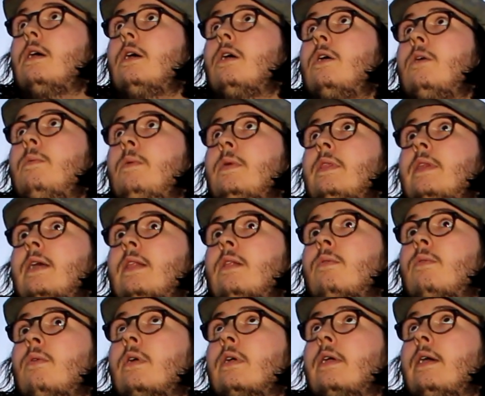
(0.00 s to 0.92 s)
hoping
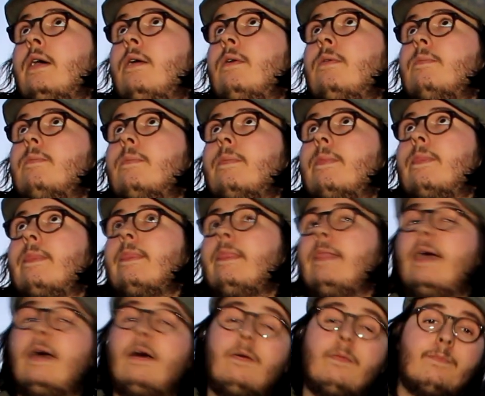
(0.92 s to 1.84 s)
that'll work out.
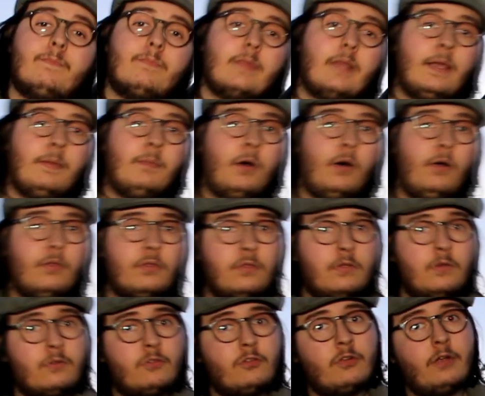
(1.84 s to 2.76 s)
Now, I'm
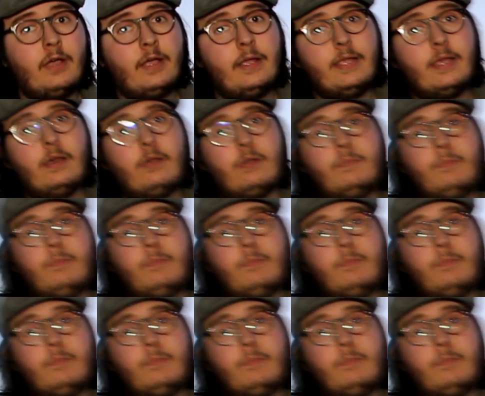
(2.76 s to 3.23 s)
also trying out a